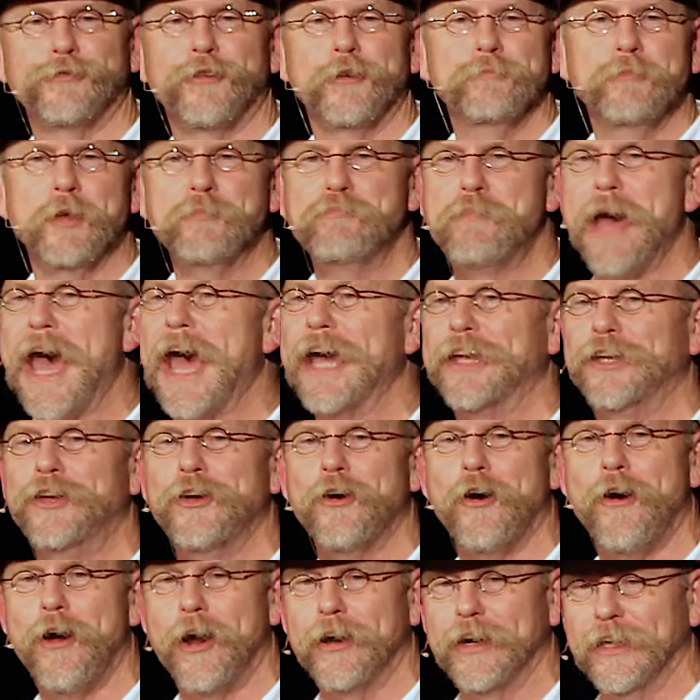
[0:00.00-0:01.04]
from the
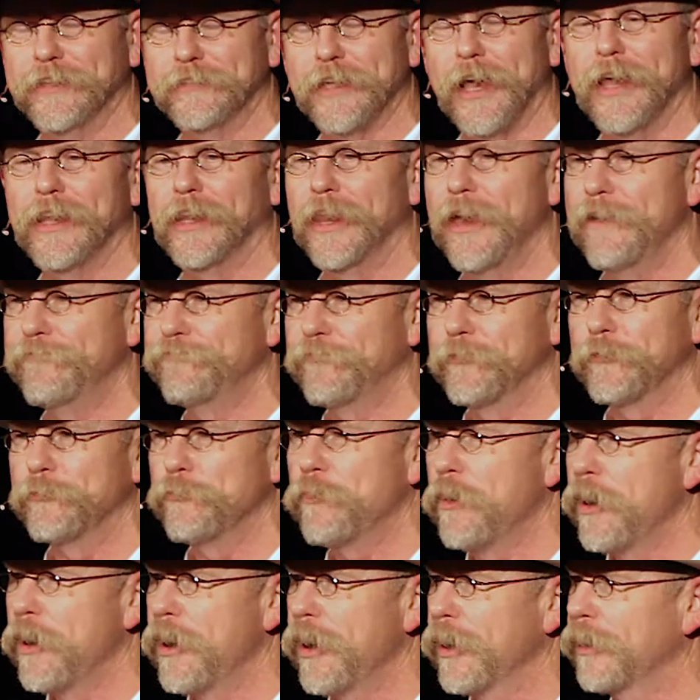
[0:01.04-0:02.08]
backyard as I left for
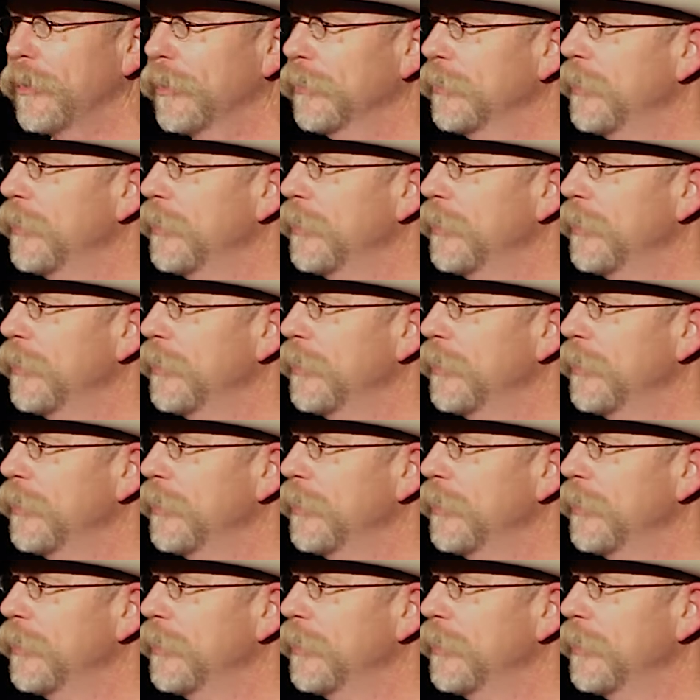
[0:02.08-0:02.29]
work.